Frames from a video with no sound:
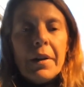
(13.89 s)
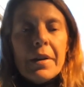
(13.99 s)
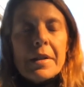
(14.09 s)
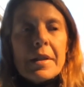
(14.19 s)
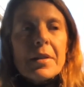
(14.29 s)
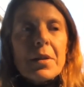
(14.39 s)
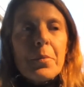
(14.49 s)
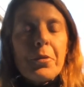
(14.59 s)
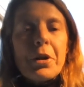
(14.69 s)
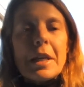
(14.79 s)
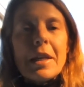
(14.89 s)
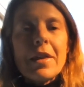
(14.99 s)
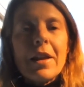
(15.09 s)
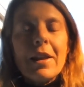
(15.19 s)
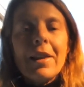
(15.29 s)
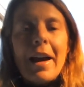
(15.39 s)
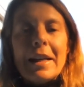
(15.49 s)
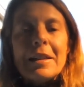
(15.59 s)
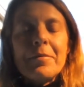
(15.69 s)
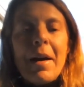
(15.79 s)
This is the breathe
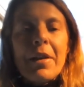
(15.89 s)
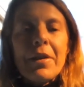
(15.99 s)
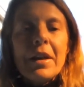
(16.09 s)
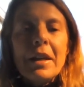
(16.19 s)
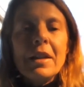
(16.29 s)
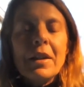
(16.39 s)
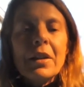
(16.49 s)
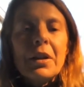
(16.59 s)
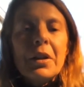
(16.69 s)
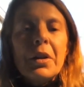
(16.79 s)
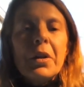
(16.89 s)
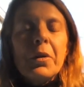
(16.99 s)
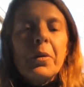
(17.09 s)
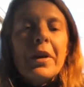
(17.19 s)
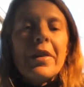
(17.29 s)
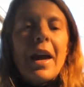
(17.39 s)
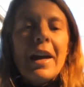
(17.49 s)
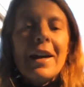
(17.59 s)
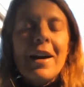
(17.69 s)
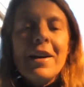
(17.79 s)
light method with
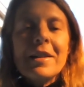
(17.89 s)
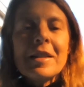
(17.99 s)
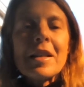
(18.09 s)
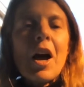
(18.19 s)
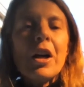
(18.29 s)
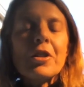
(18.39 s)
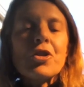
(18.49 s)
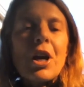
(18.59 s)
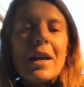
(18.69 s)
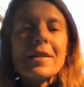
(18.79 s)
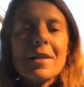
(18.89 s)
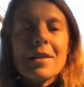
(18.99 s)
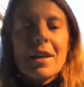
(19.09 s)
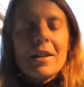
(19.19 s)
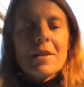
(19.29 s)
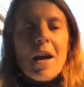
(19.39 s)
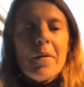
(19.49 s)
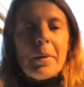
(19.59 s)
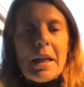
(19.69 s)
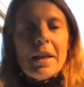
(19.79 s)
hands on chest and
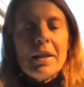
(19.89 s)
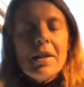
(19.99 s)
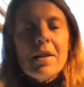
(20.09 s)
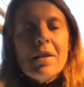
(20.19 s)
tummy.